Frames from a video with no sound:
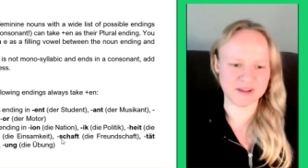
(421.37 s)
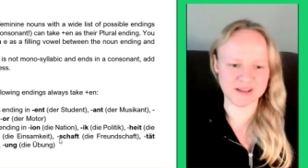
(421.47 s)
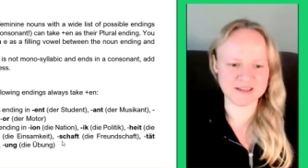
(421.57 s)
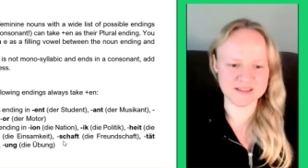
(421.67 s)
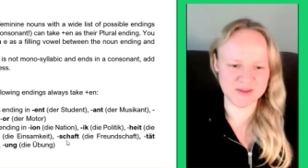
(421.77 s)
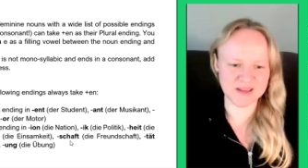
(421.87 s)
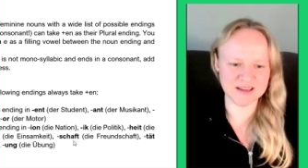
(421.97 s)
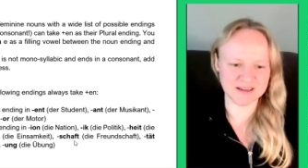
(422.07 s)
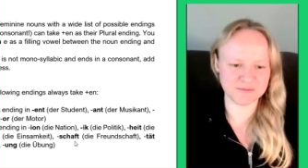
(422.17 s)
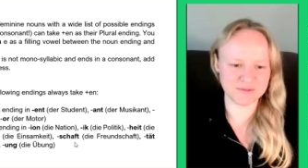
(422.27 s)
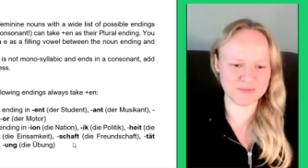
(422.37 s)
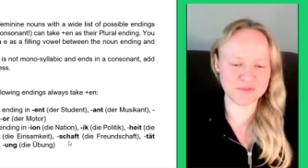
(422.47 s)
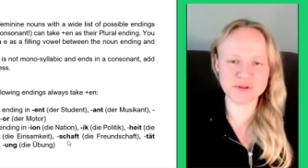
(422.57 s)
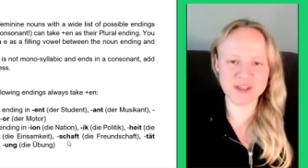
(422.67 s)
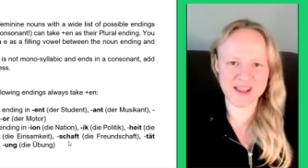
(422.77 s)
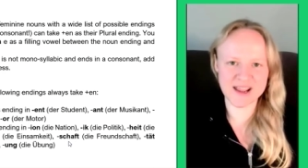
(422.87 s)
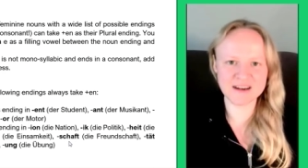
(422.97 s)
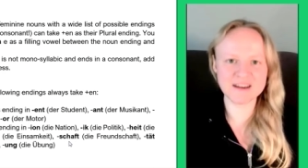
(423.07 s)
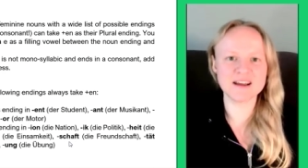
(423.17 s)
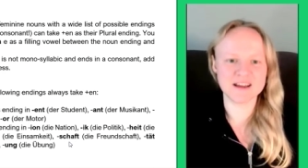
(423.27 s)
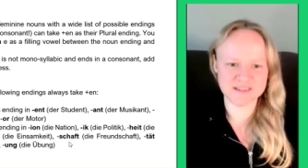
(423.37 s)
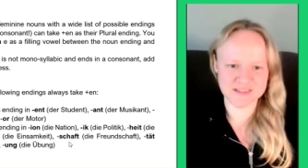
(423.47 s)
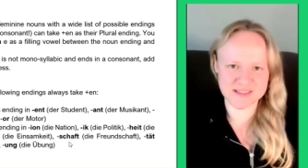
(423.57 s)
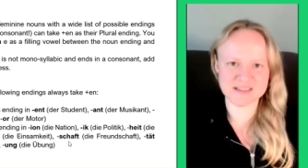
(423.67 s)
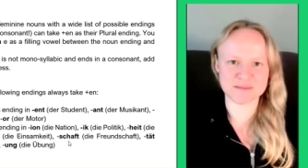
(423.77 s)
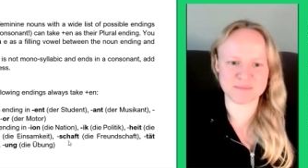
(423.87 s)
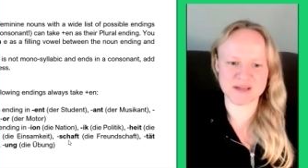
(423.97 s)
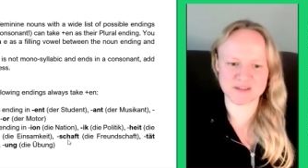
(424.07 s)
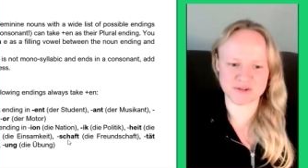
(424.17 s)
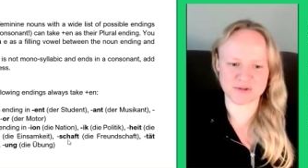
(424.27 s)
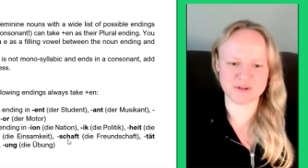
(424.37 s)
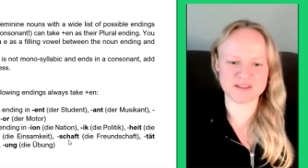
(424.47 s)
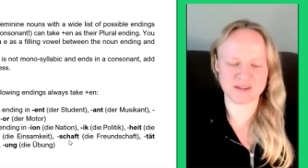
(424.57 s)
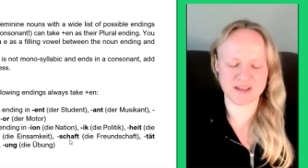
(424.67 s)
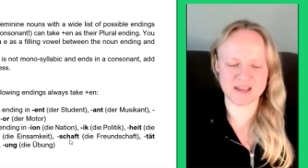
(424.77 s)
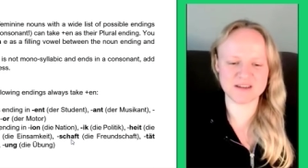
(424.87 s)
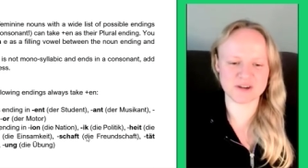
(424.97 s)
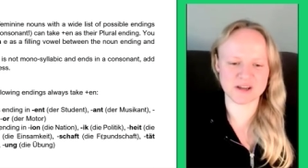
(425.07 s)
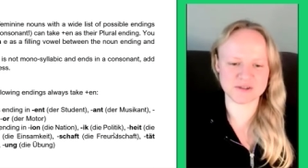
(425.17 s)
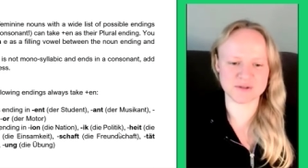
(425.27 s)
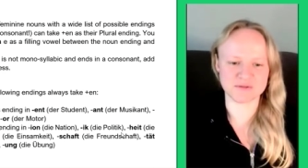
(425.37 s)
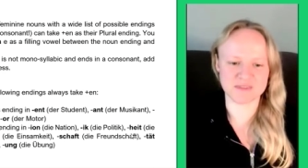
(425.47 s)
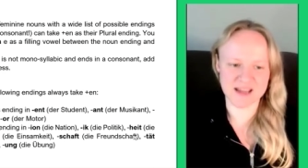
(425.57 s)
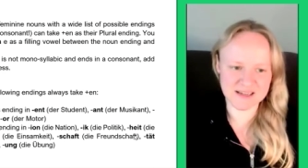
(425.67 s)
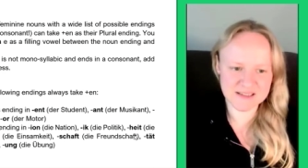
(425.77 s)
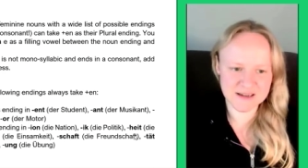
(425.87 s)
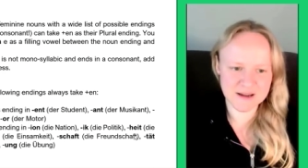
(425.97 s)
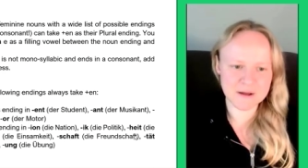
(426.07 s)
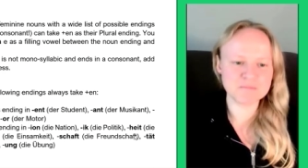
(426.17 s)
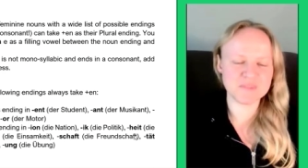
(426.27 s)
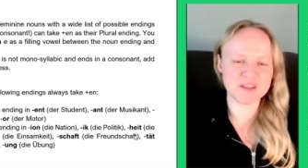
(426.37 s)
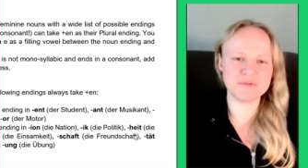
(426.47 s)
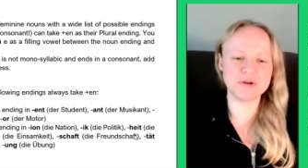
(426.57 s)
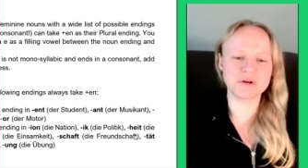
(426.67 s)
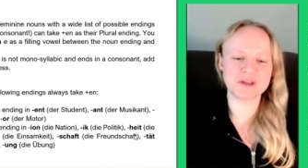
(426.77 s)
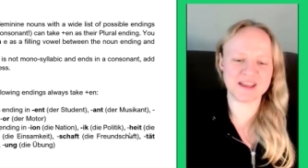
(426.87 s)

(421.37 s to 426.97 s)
frankly speaking. If you can, this is the better choice. Okay, try to do that. If you